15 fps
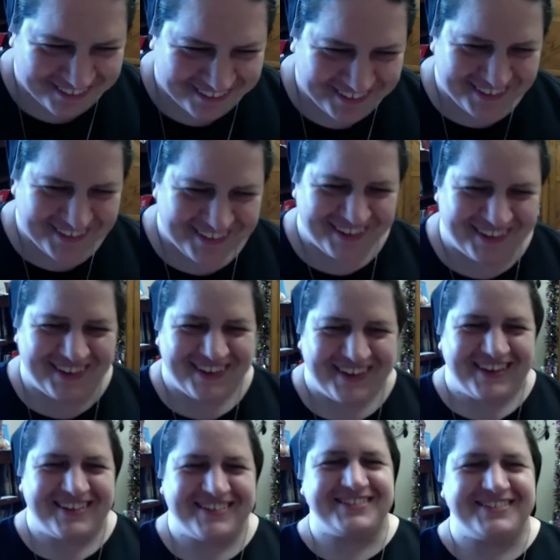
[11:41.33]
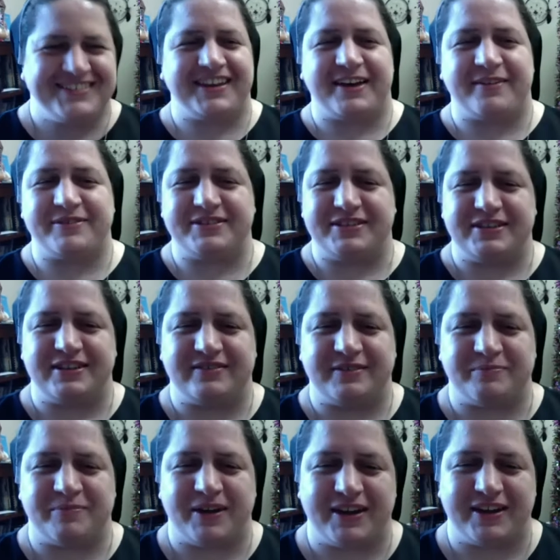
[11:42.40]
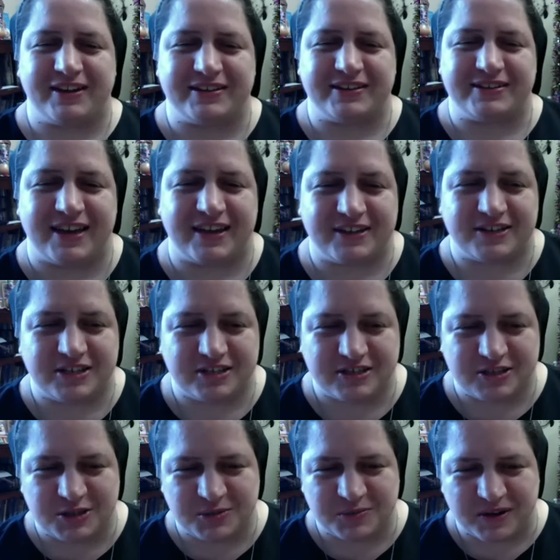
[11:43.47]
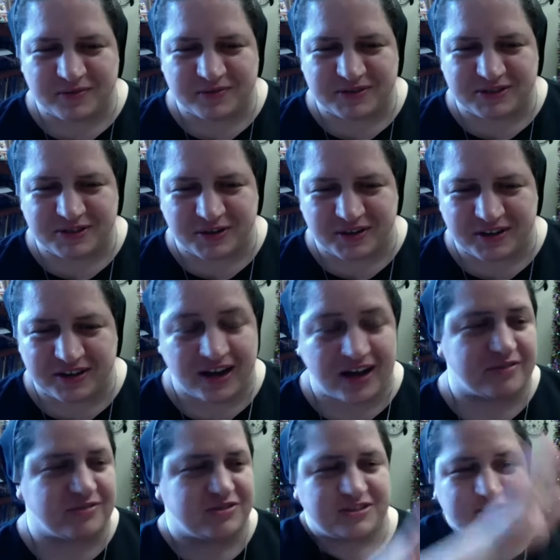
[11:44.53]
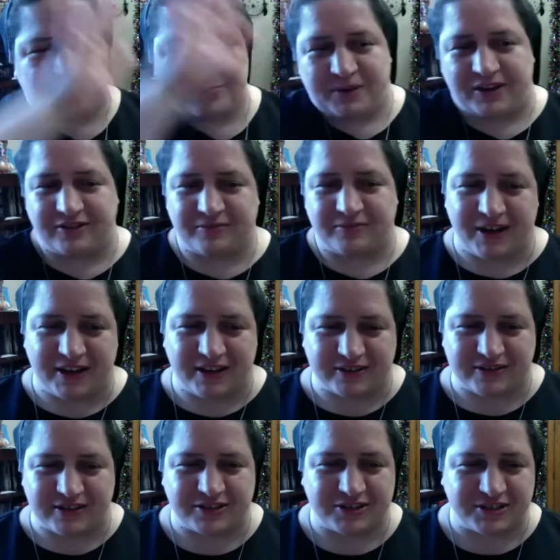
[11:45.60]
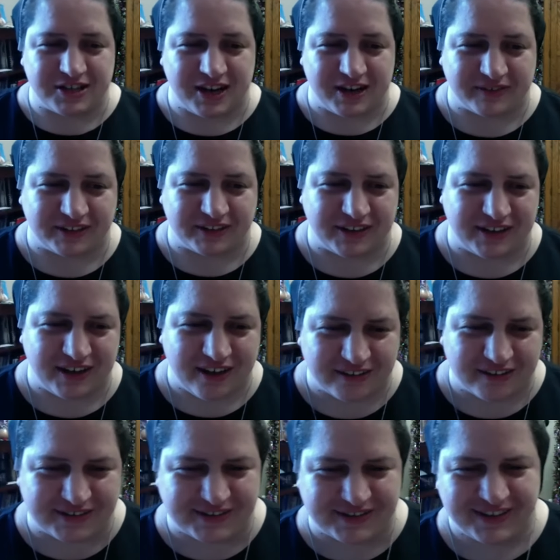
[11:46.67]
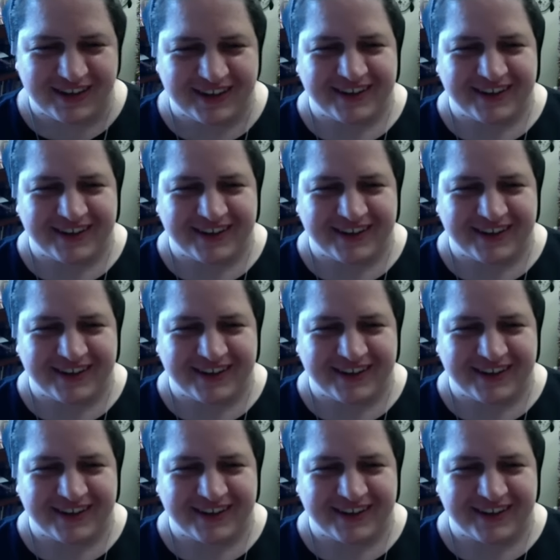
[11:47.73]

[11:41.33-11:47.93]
It was like I wasn't even paying attention to what was going on. I was just paying attention to everything else.